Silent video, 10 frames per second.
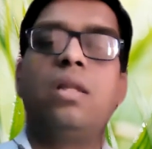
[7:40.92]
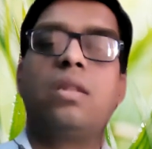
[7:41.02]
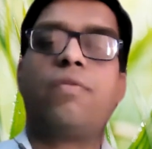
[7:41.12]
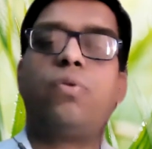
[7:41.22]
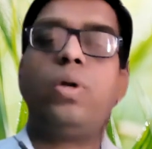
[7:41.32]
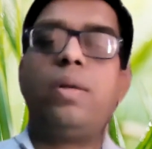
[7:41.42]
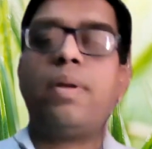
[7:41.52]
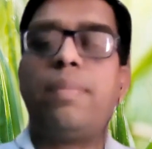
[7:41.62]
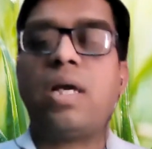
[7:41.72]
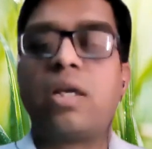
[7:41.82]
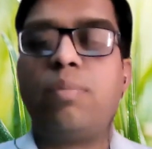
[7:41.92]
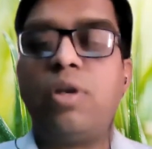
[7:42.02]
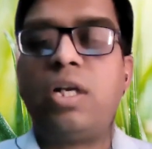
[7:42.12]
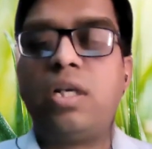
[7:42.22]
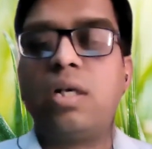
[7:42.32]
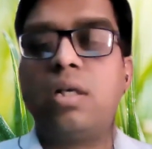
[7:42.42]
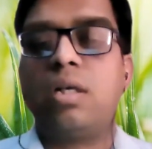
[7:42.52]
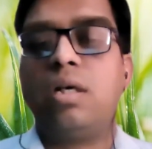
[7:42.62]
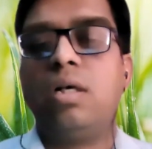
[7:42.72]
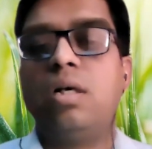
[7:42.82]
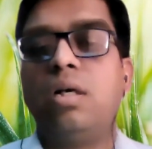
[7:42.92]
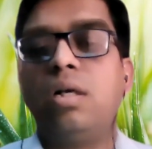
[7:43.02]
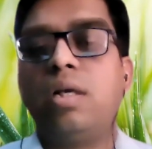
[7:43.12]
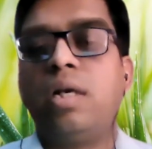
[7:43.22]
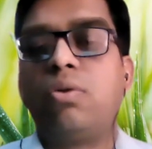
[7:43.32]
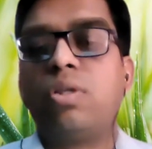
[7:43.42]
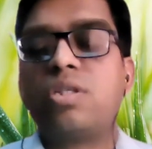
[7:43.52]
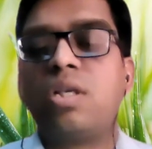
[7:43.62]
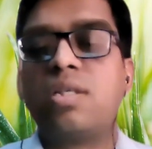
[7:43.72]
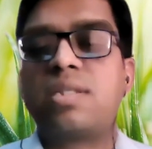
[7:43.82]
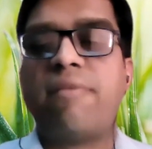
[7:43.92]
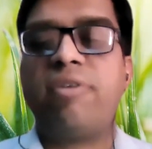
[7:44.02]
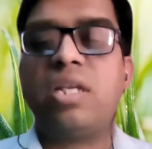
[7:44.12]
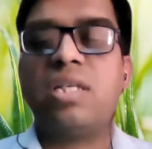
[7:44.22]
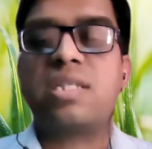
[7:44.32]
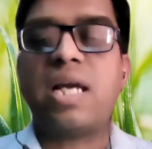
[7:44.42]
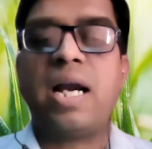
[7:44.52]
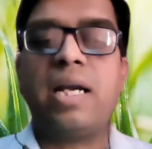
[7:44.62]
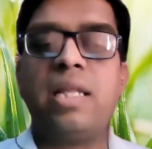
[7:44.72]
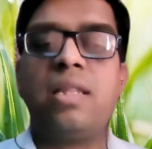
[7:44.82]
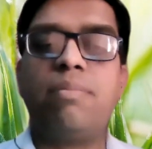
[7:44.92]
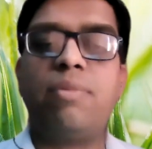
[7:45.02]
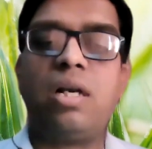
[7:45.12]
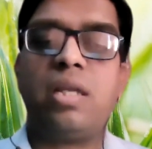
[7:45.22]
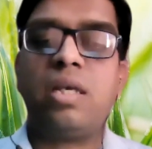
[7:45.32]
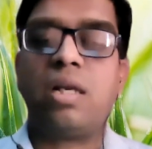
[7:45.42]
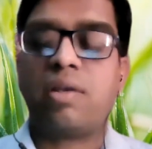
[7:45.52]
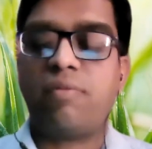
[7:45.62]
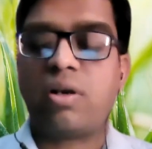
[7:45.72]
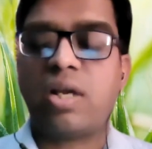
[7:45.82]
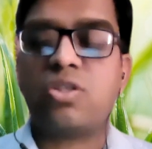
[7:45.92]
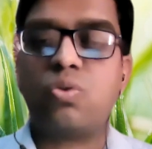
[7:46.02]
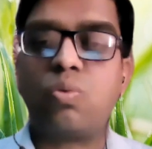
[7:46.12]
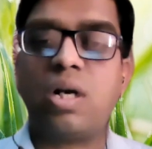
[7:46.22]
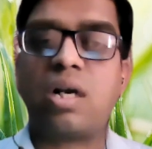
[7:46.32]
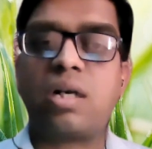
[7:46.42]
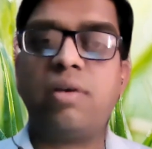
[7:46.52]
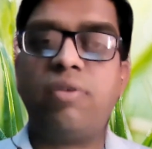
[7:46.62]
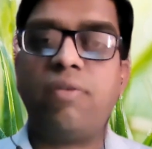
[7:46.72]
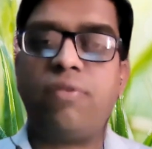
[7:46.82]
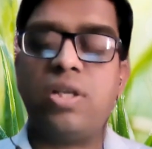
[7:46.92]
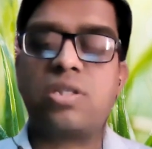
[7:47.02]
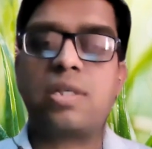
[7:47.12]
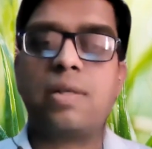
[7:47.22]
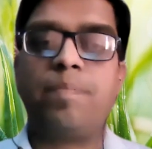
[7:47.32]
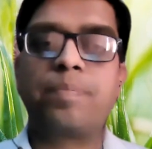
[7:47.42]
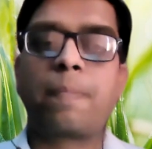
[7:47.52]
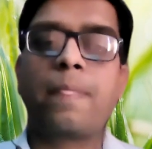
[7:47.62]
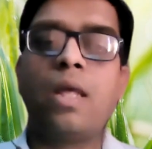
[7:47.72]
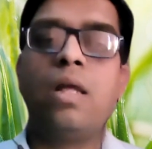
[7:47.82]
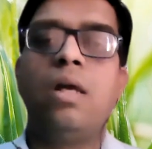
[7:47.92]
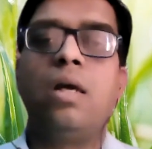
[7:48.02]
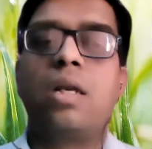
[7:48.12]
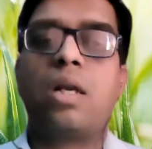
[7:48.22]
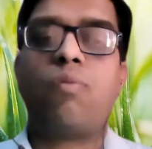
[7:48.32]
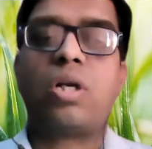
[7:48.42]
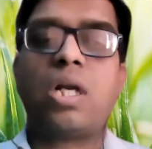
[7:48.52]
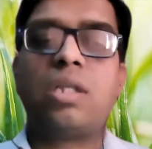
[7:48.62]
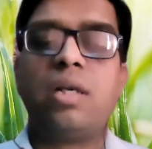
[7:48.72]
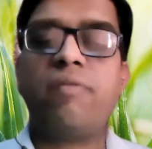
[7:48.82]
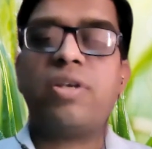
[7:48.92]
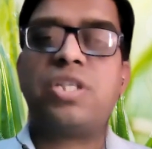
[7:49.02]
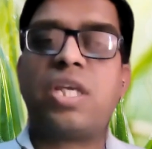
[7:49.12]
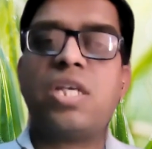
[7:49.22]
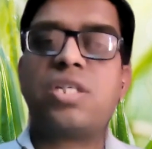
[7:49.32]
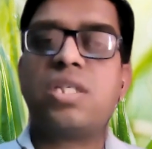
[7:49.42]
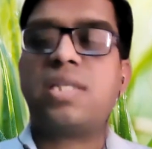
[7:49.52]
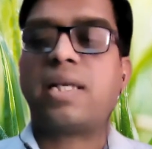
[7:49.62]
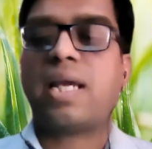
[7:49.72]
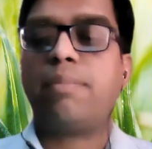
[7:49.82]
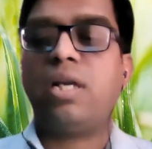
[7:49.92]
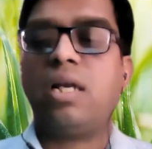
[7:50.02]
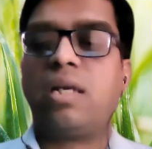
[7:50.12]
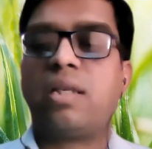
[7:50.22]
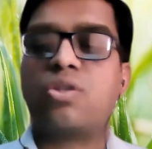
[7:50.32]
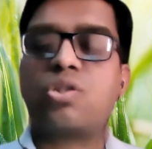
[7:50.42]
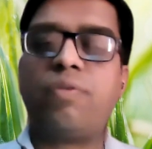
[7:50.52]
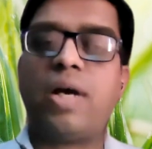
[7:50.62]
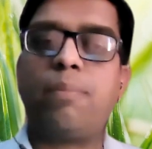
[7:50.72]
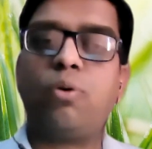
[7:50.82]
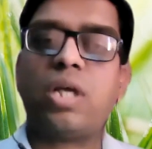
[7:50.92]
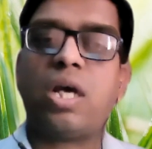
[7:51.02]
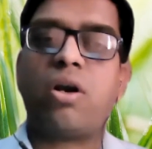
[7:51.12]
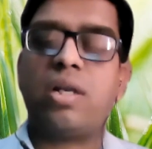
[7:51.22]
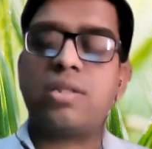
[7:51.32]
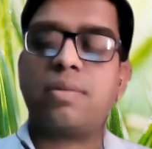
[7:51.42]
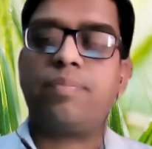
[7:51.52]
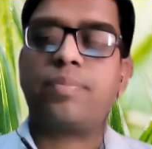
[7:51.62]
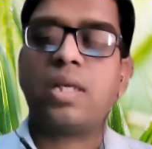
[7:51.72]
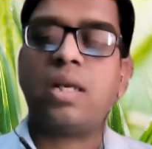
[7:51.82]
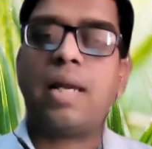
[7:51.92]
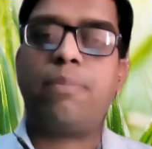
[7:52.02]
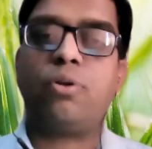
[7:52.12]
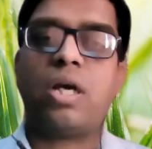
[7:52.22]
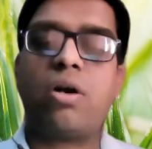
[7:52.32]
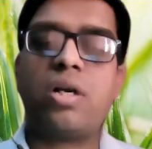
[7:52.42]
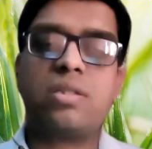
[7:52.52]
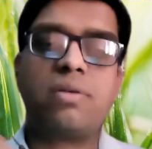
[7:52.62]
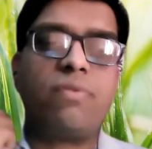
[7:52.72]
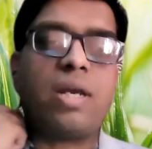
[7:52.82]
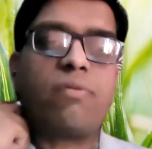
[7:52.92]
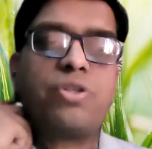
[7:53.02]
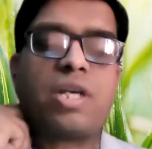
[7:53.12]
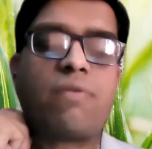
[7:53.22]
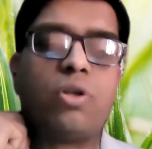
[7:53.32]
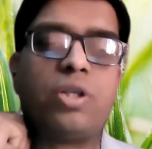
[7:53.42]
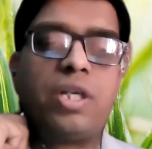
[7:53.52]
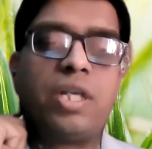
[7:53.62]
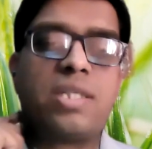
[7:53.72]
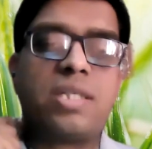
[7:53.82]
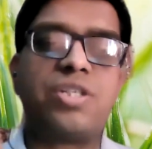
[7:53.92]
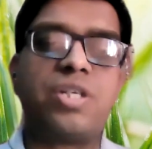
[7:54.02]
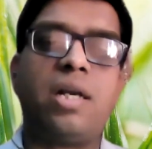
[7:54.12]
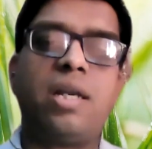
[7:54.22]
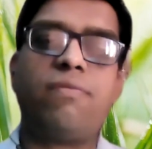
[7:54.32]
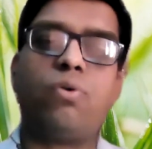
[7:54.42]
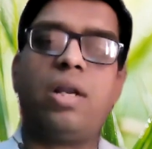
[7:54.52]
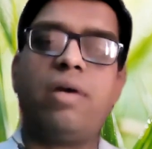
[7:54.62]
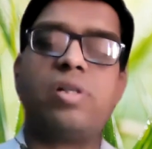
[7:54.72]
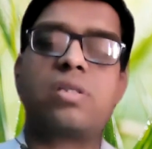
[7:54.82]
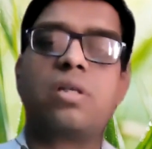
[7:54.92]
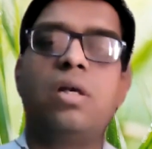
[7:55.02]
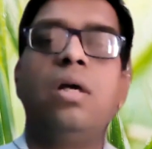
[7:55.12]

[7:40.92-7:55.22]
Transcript: The fluid may be accumulated into the serous cavities and in the middle ear, giving rise to conductive deafness. Now, what are the investigations that can be done in case of hypothyroidism? In hypothyroidism, we have to check for the TSH and T4 levels.